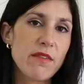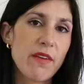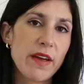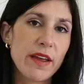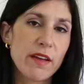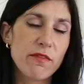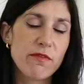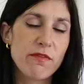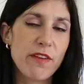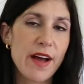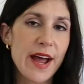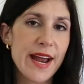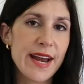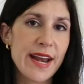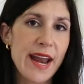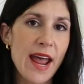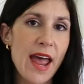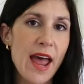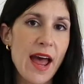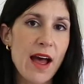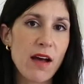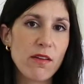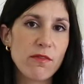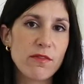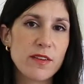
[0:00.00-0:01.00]
if I could find
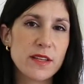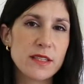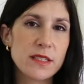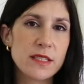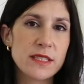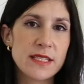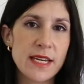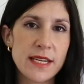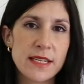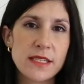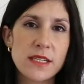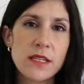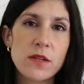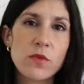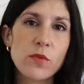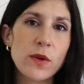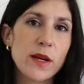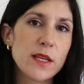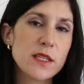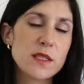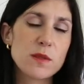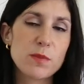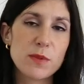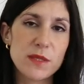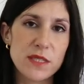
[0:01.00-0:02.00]
outfits centered
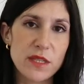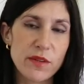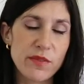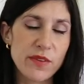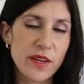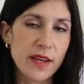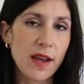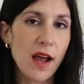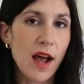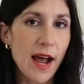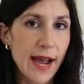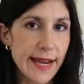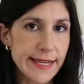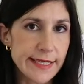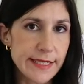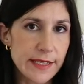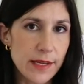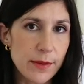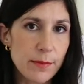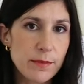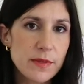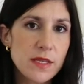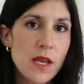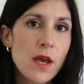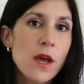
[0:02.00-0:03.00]
around specific
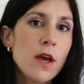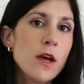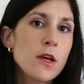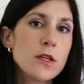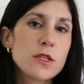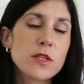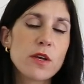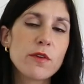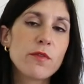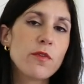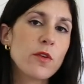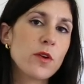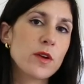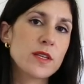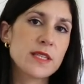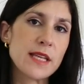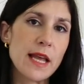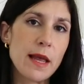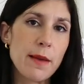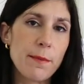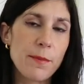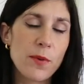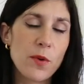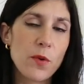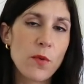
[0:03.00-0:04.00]
items. So for
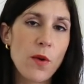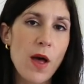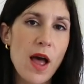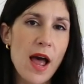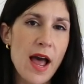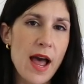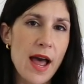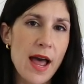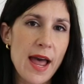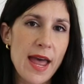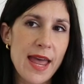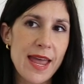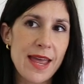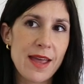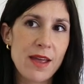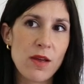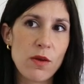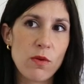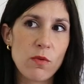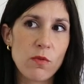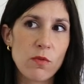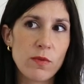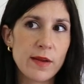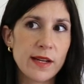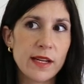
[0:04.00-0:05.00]
example, I
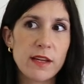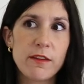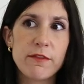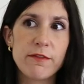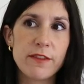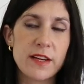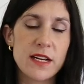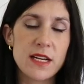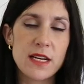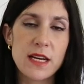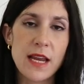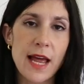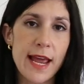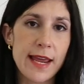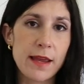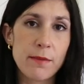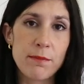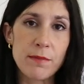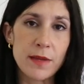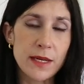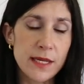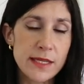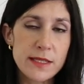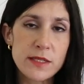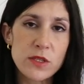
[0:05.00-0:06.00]
really feel like
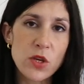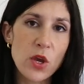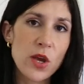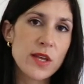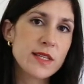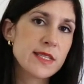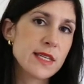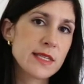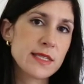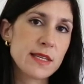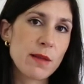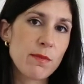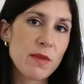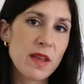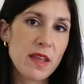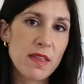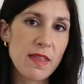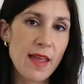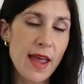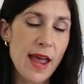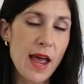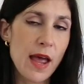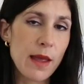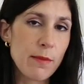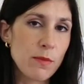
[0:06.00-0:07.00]
mini skirts are something
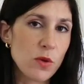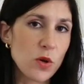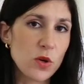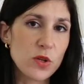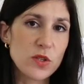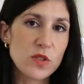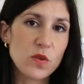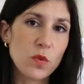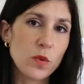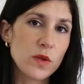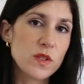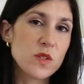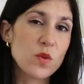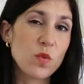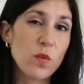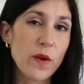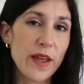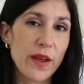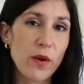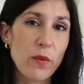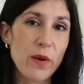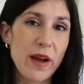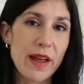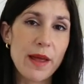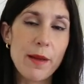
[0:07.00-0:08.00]
that I'm going to want to
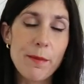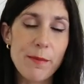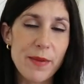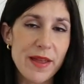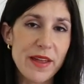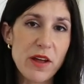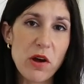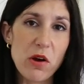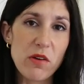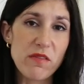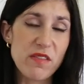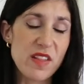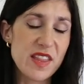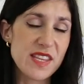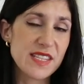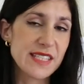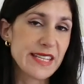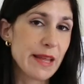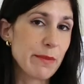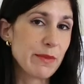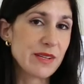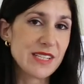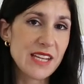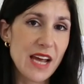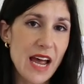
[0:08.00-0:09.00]
wear quite a bit over the
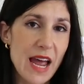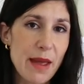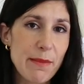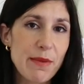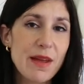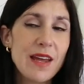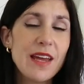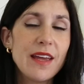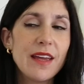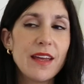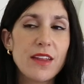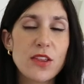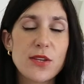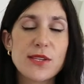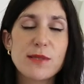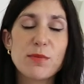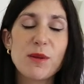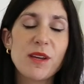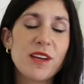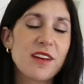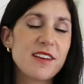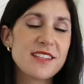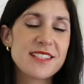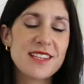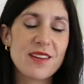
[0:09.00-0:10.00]
summertime, just
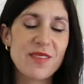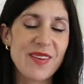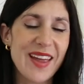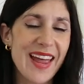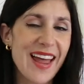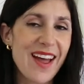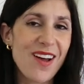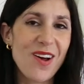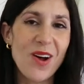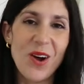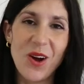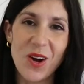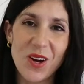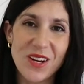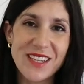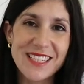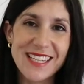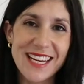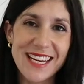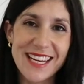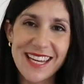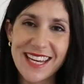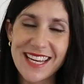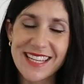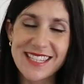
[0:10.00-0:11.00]
because of how
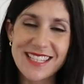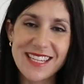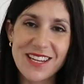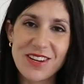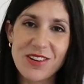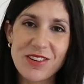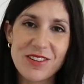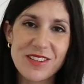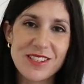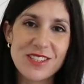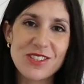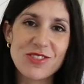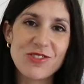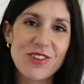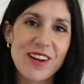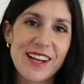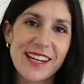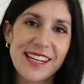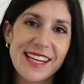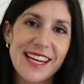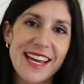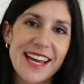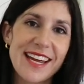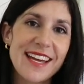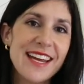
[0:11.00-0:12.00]
hot it gets here in
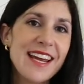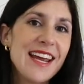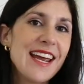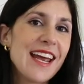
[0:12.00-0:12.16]
Australia,